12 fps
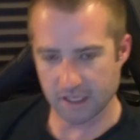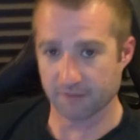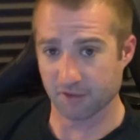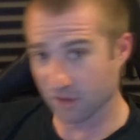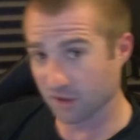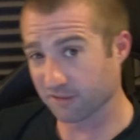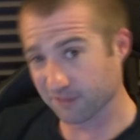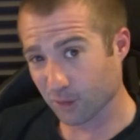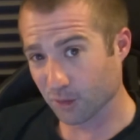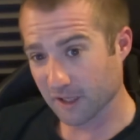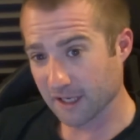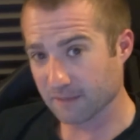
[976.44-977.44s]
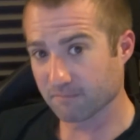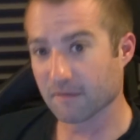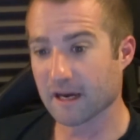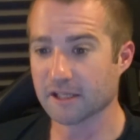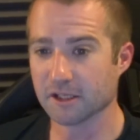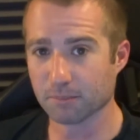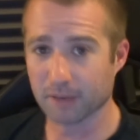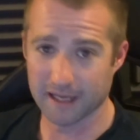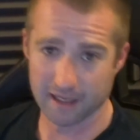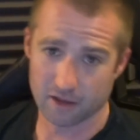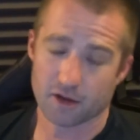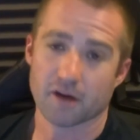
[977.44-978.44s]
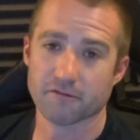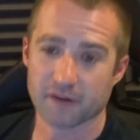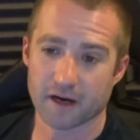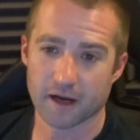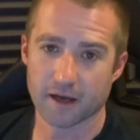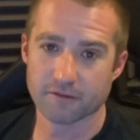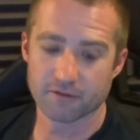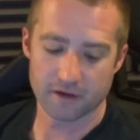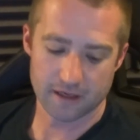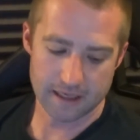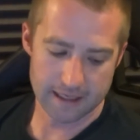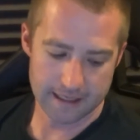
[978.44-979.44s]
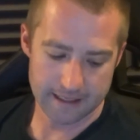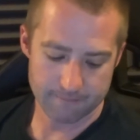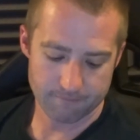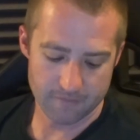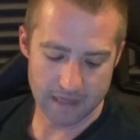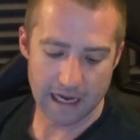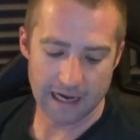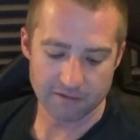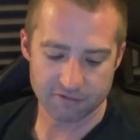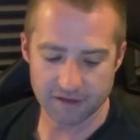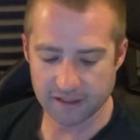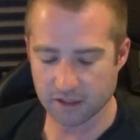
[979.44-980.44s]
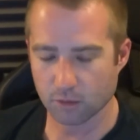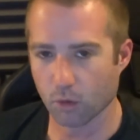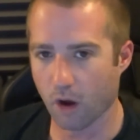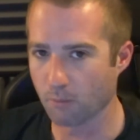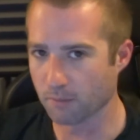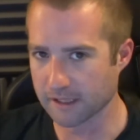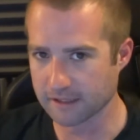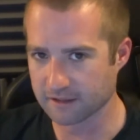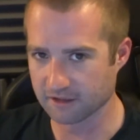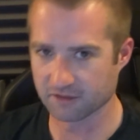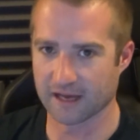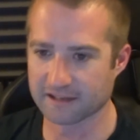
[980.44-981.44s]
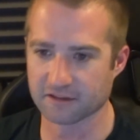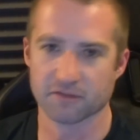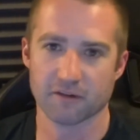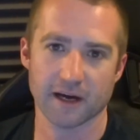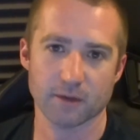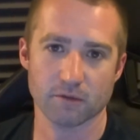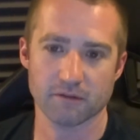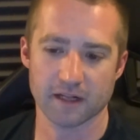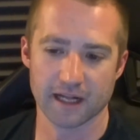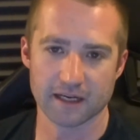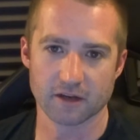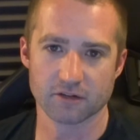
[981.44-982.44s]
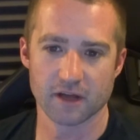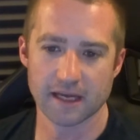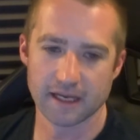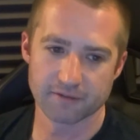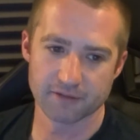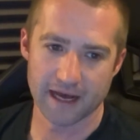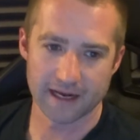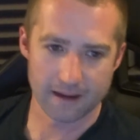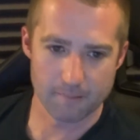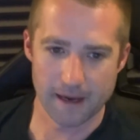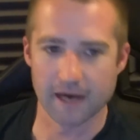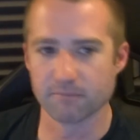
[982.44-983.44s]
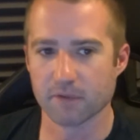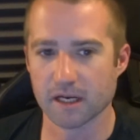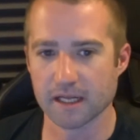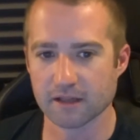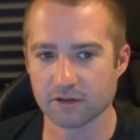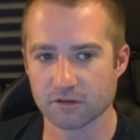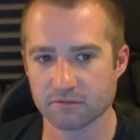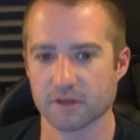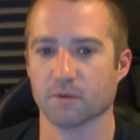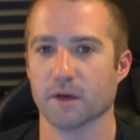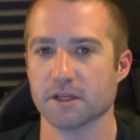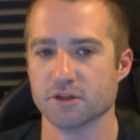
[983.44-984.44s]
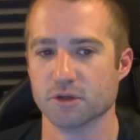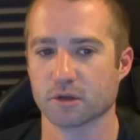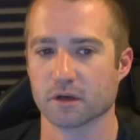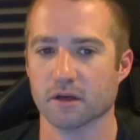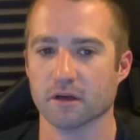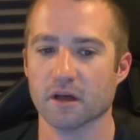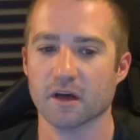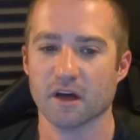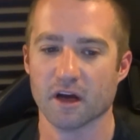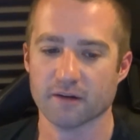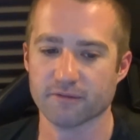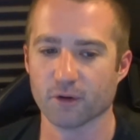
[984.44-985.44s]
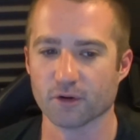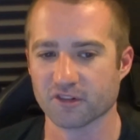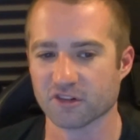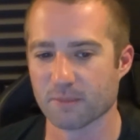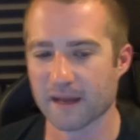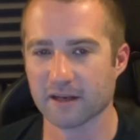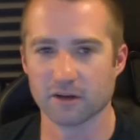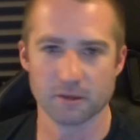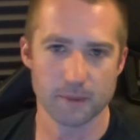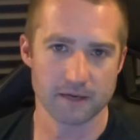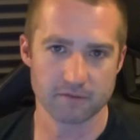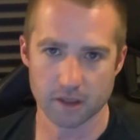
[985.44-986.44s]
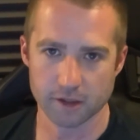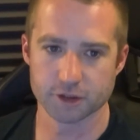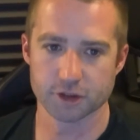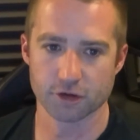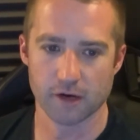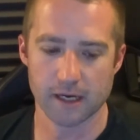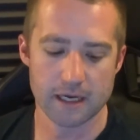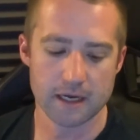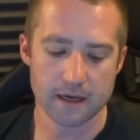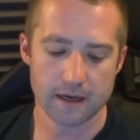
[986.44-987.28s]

if you can afford it and you play a lot of Vive, I think you won't be dissatisfied with it. Like I say, if that amount of money is something which you can afford to spend on a bit of a luxury,